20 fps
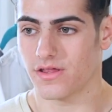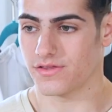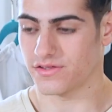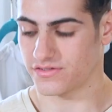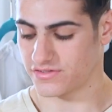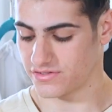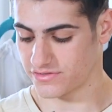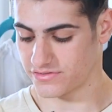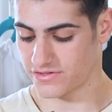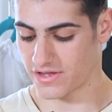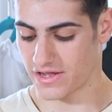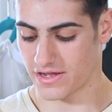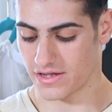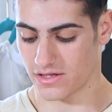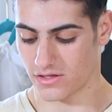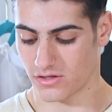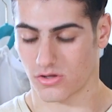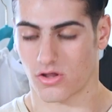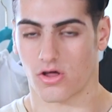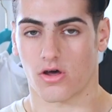This is
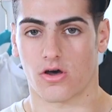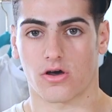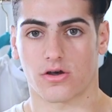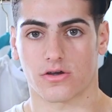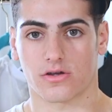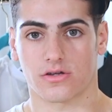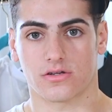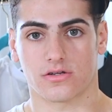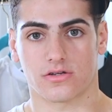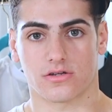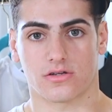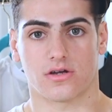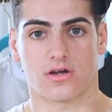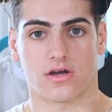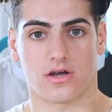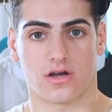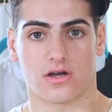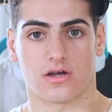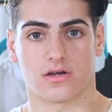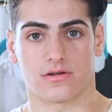a long
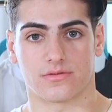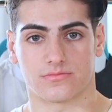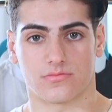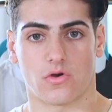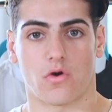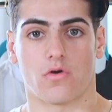uh,